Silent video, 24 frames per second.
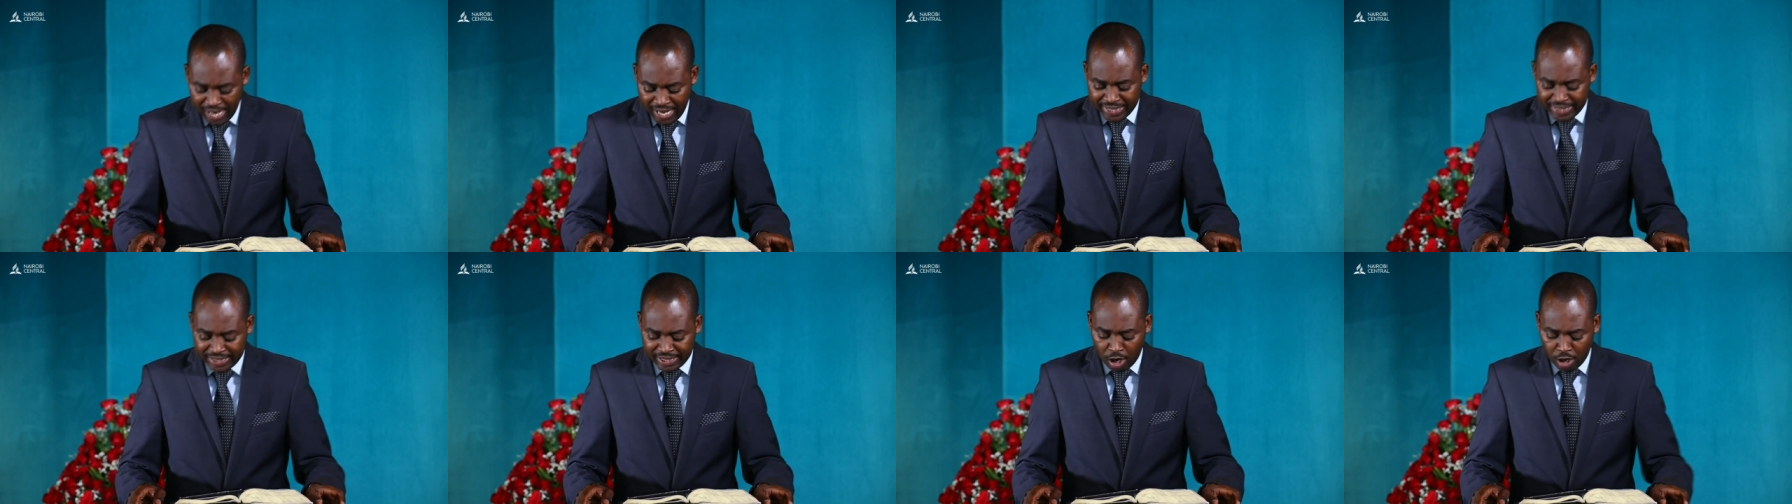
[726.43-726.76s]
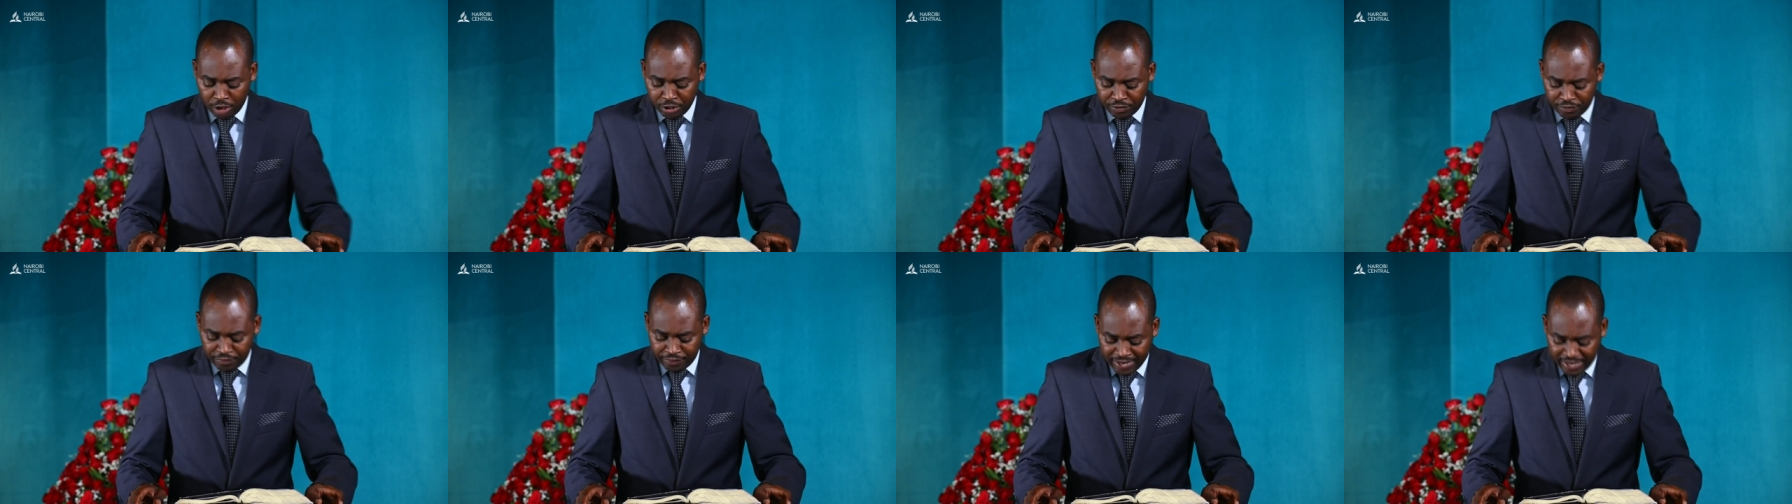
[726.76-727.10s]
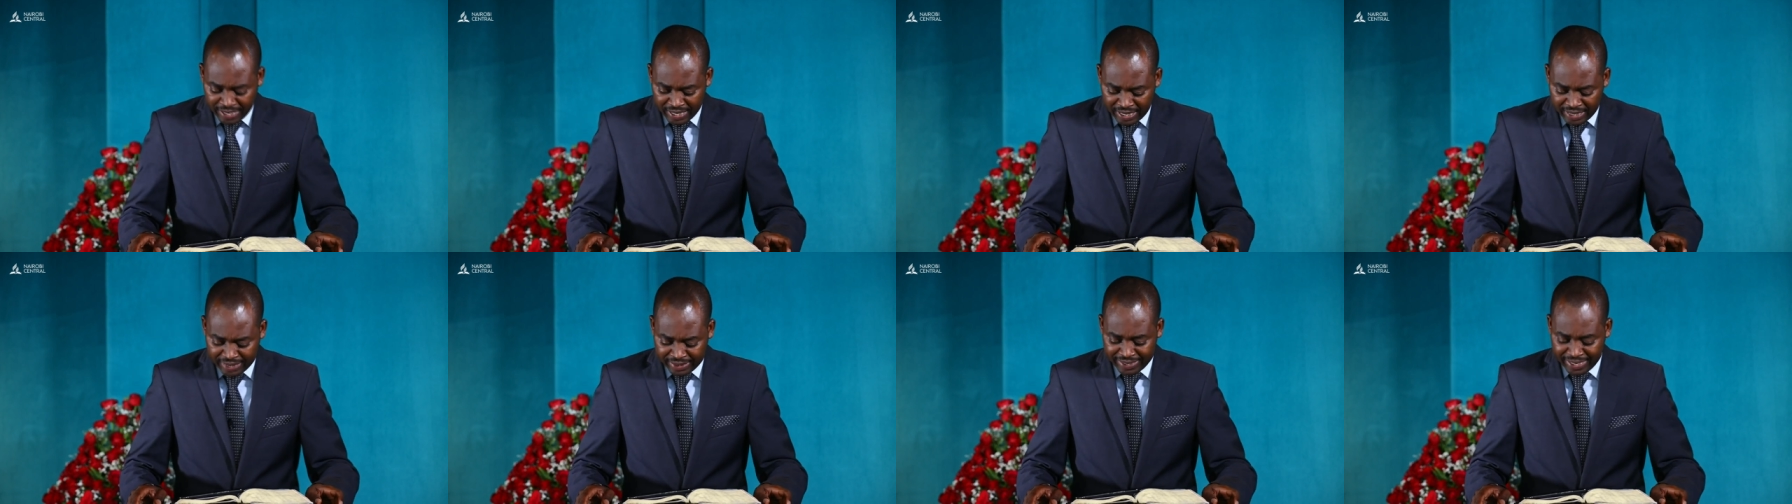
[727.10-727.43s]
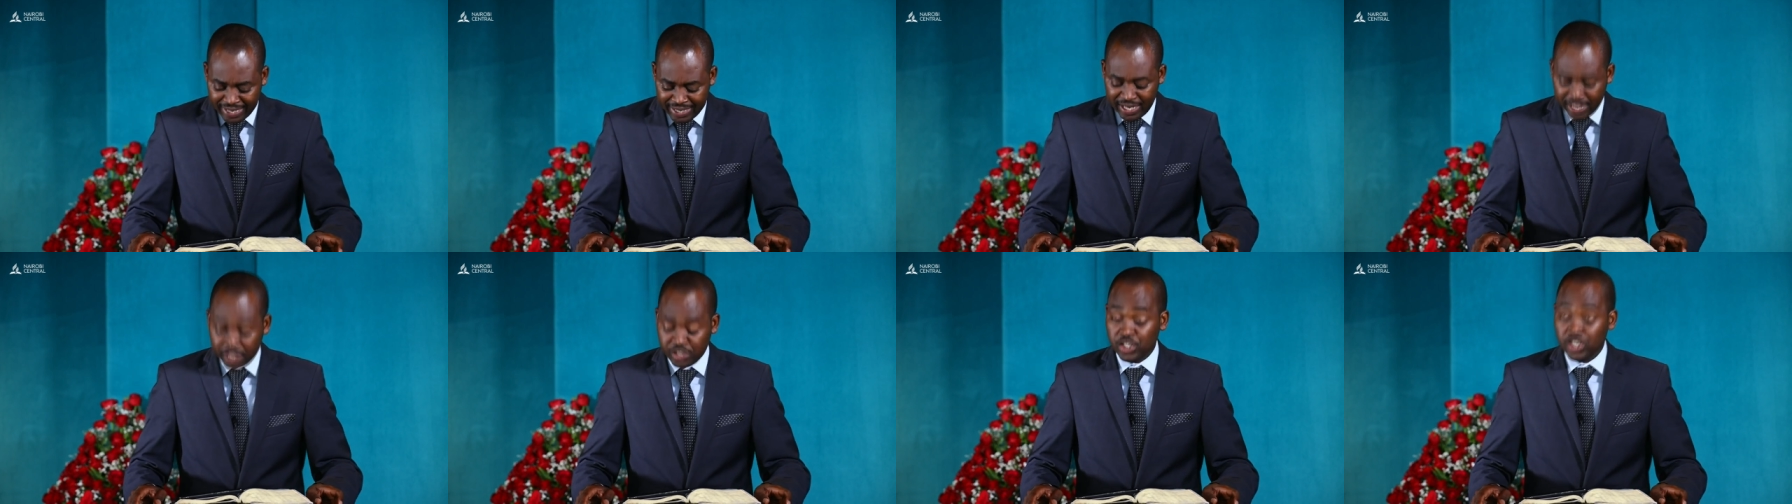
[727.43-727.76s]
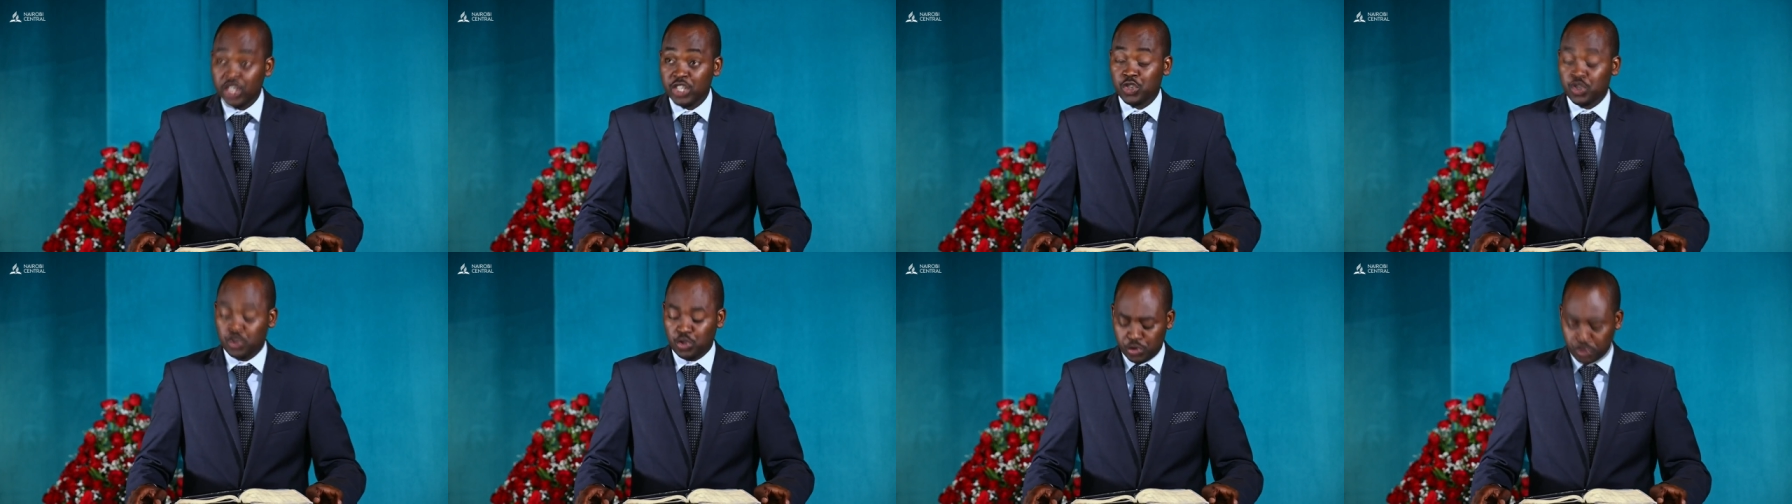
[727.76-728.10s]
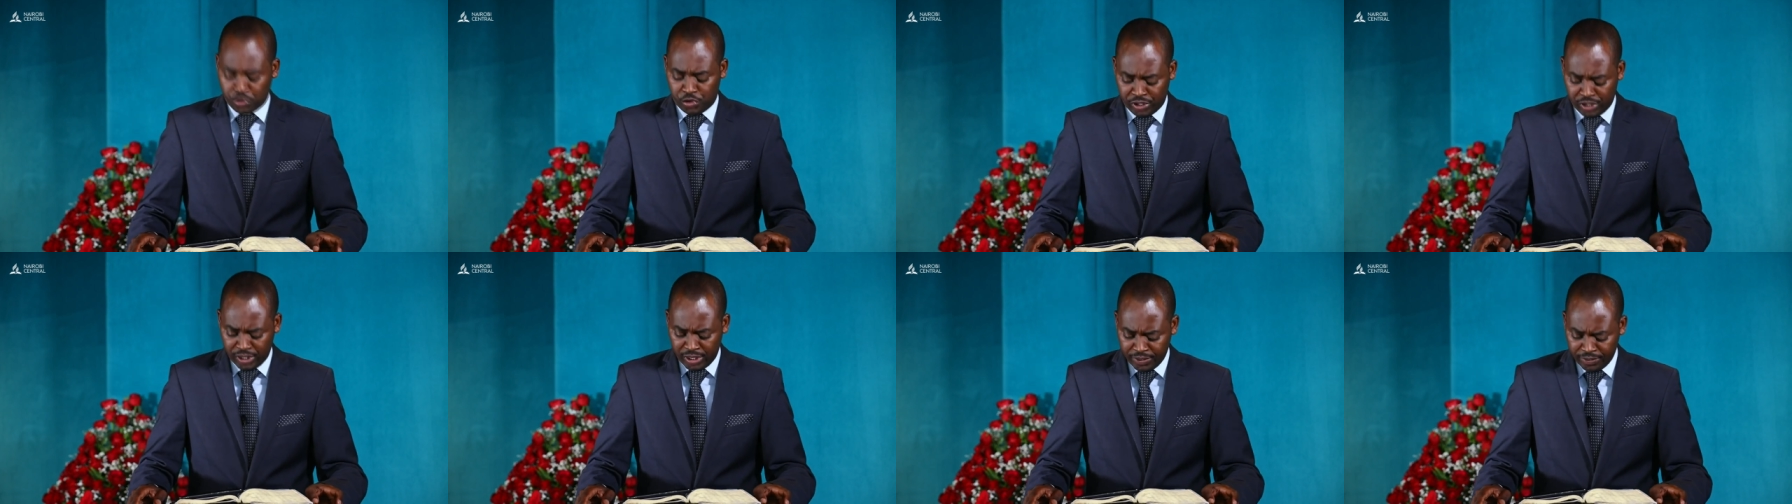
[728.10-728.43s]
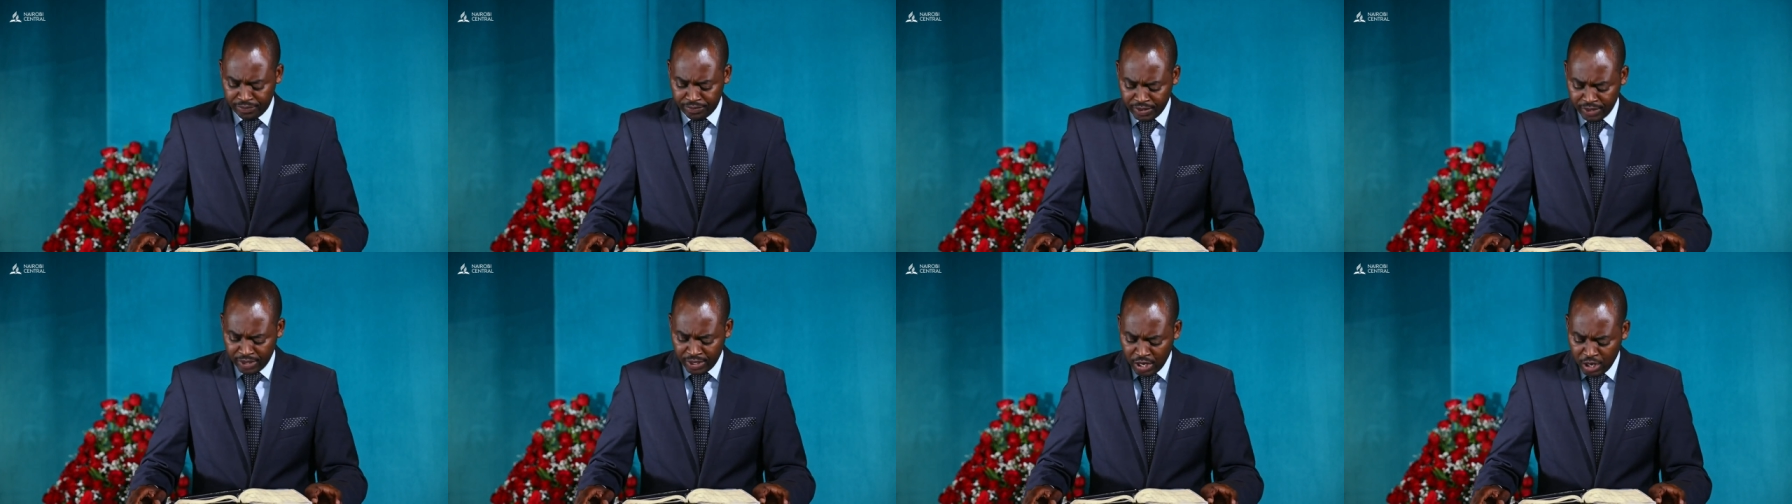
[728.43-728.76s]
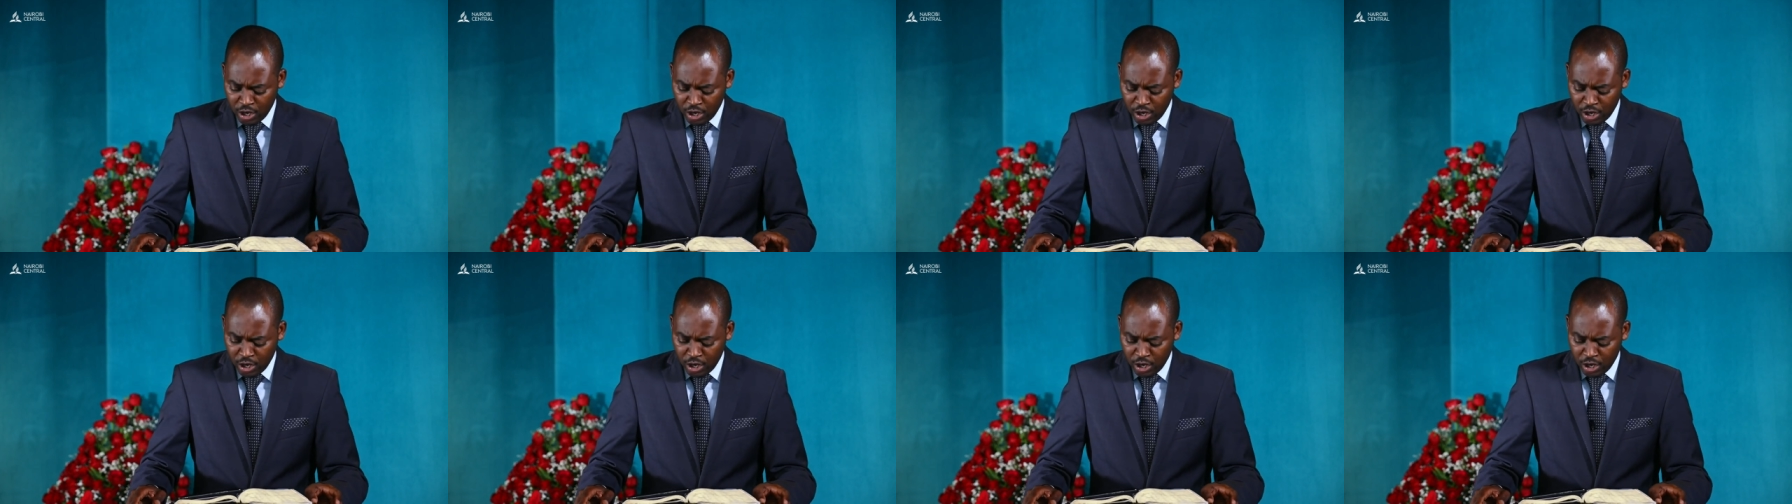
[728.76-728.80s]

and cultivating tendencies to sin.